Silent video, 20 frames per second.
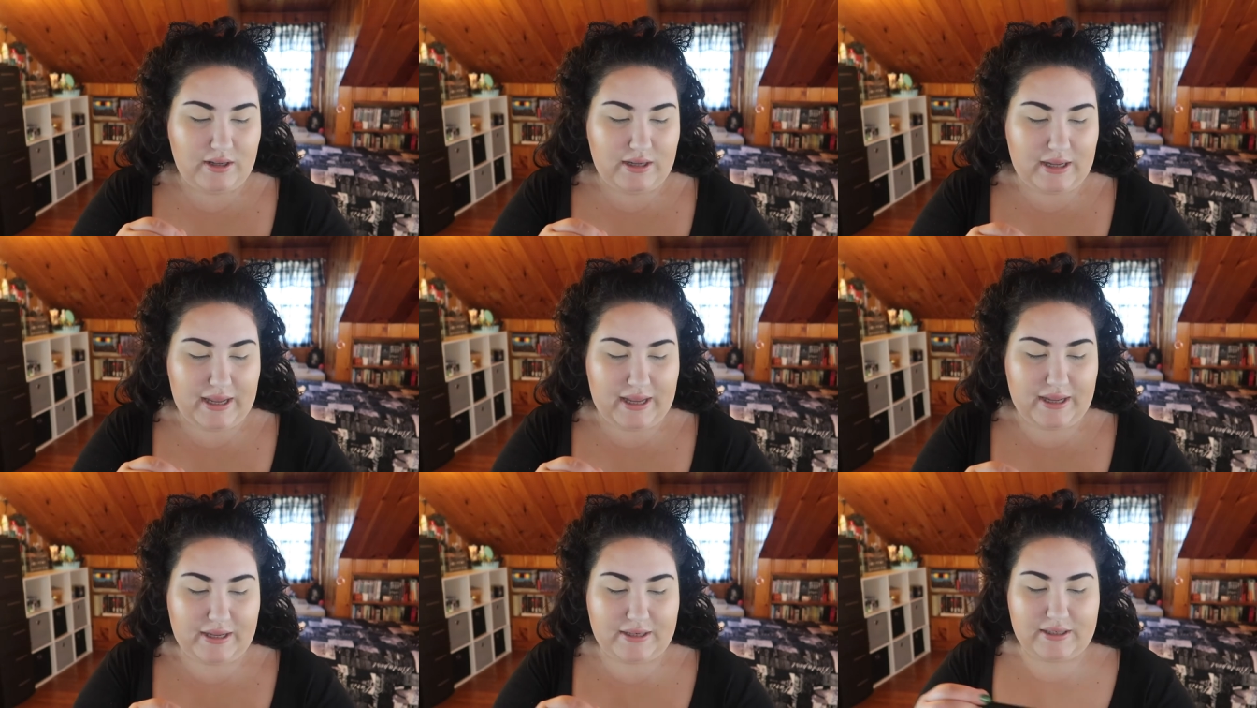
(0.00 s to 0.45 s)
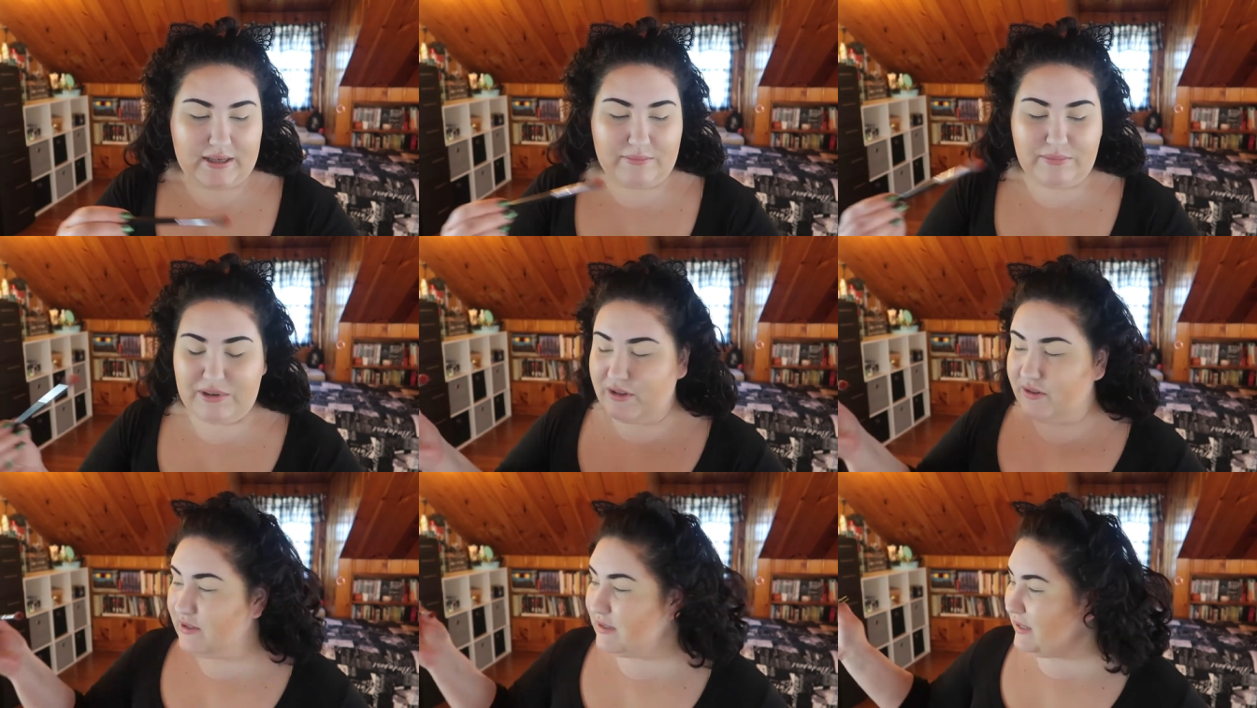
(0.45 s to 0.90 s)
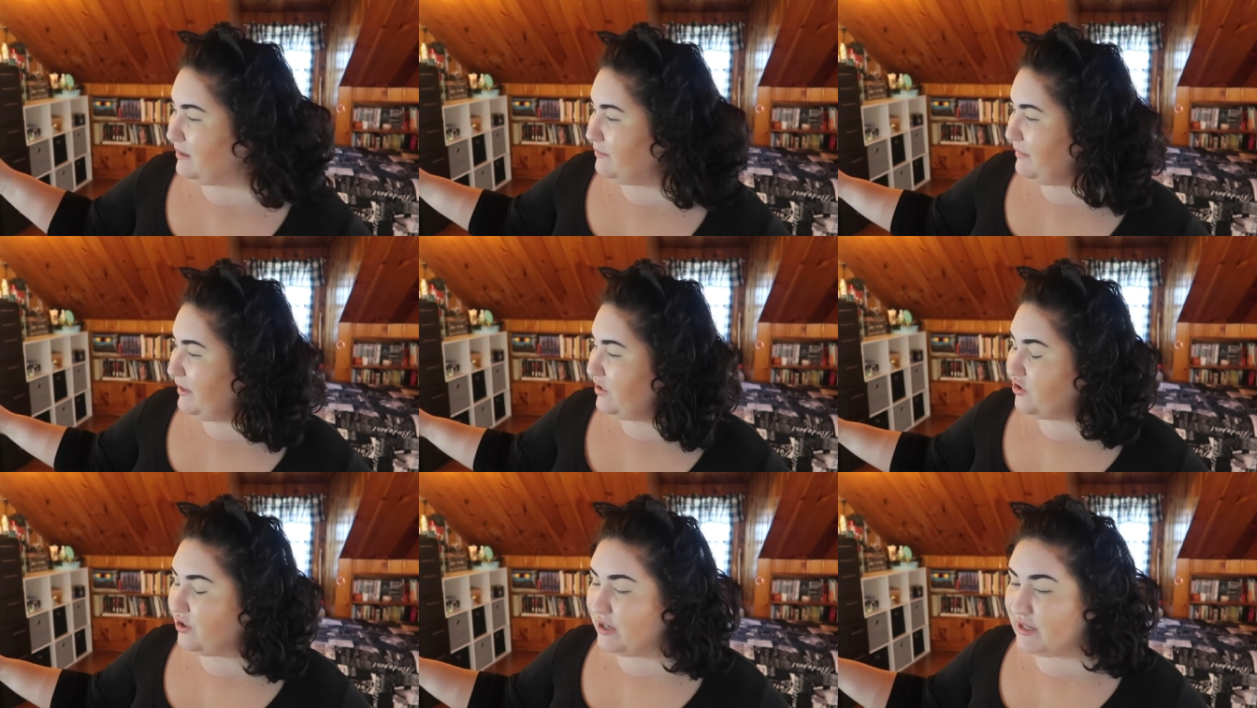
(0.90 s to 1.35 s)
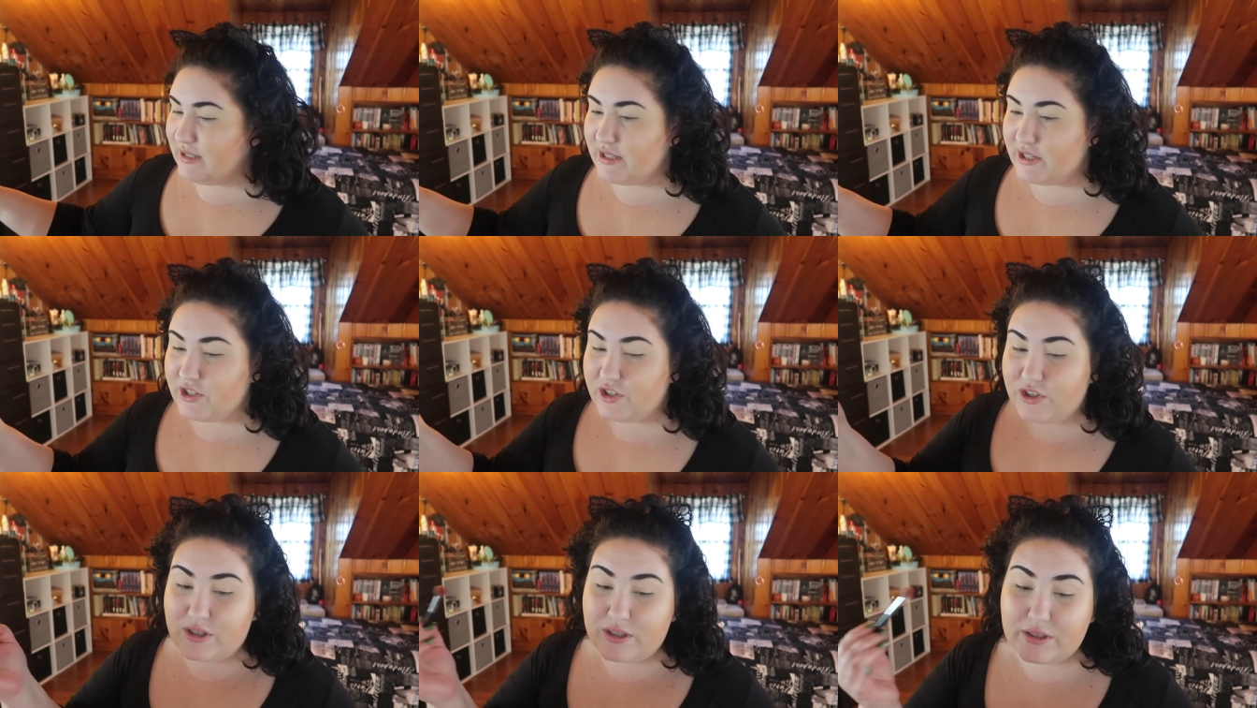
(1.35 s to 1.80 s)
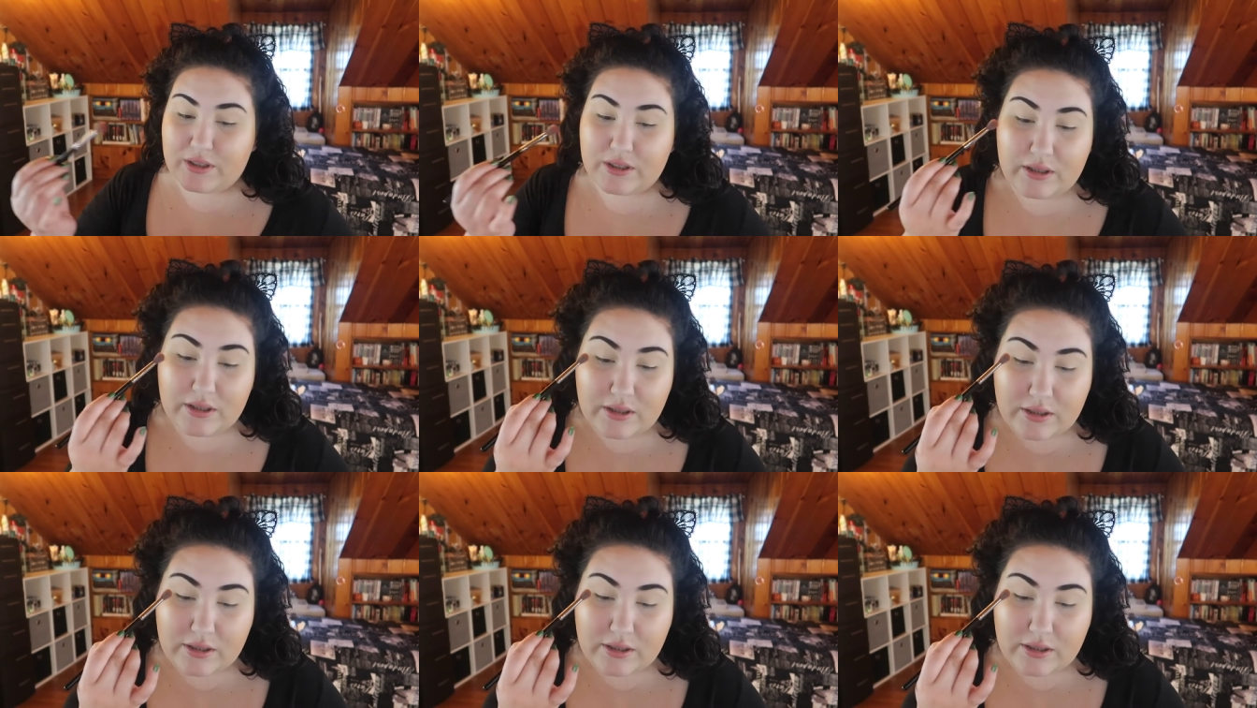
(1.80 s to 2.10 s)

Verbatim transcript: and I'm gonna use it as my transition.